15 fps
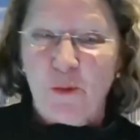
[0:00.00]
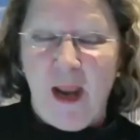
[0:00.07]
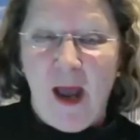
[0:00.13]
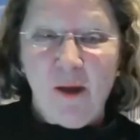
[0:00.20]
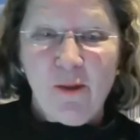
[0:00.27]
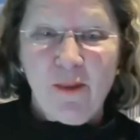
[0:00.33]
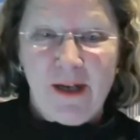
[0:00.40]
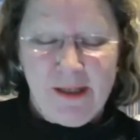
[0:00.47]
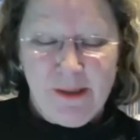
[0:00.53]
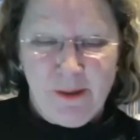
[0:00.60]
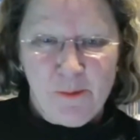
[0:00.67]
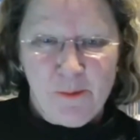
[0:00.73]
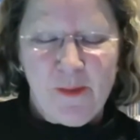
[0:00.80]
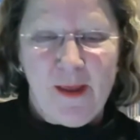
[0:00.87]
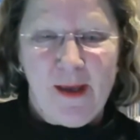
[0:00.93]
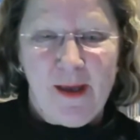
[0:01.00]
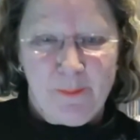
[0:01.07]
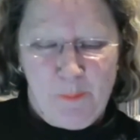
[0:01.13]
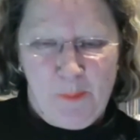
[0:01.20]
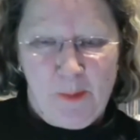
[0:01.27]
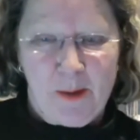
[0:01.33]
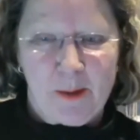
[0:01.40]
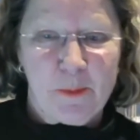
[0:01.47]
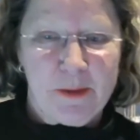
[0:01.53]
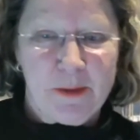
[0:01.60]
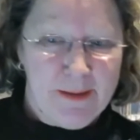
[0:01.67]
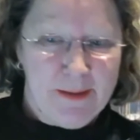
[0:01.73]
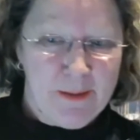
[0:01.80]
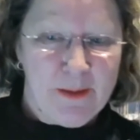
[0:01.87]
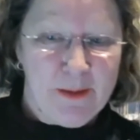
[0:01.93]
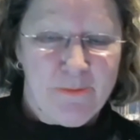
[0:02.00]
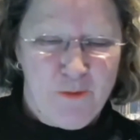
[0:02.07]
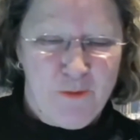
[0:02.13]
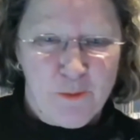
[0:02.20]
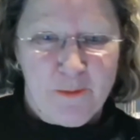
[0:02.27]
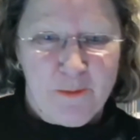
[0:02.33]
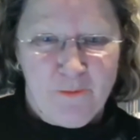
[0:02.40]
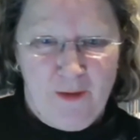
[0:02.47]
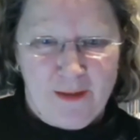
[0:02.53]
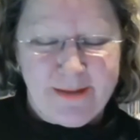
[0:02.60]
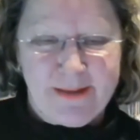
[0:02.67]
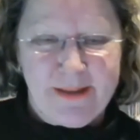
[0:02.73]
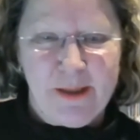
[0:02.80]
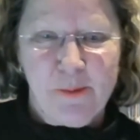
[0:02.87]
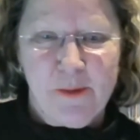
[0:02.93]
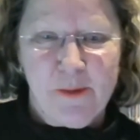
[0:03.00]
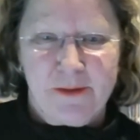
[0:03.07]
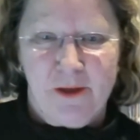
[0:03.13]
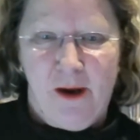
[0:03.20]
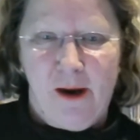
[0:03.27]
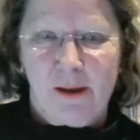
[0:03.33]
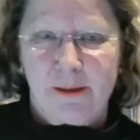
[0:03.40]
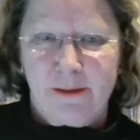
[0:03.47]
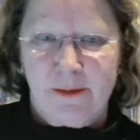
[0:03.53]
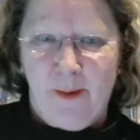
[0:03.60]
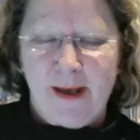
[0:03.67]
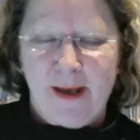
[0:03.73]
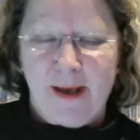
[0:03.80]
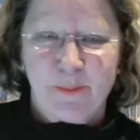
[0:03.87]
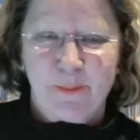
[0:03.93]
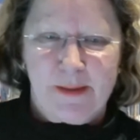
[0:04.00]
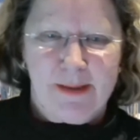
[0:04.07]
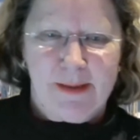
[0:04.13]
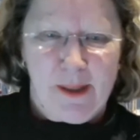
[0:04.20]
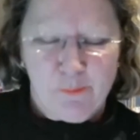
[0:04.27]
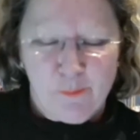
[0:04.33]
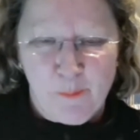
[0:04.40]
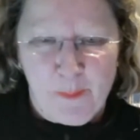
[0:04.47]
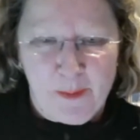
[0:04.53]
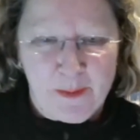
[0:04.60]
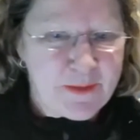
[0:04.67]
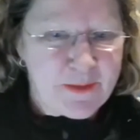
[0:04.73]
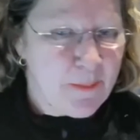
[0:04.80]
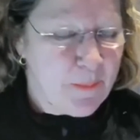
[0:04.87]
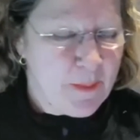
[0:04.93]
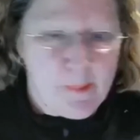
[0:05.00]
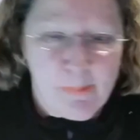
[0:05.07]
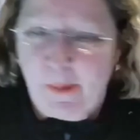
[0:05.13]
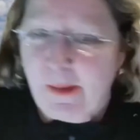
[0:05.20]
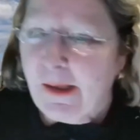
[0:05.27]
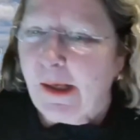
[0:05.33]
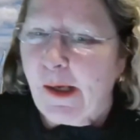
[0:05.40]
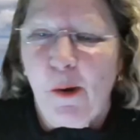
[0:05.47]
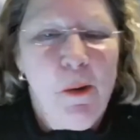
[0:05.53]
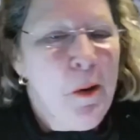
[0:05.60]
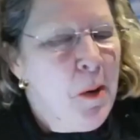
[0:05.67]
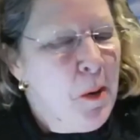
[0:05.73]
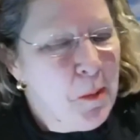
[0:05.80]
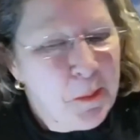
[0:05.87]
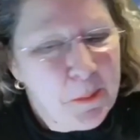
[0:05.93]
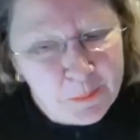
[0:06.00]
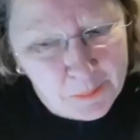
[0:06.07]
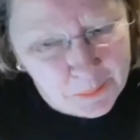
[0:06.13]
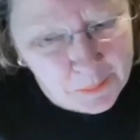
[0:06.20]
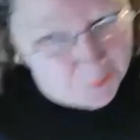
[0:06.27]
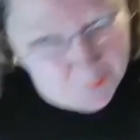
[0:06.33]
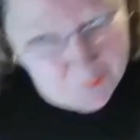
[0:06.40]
now that I know that, Park, if I see you on the dock and you ask me, can I repair something, I'm going to go, oh, no.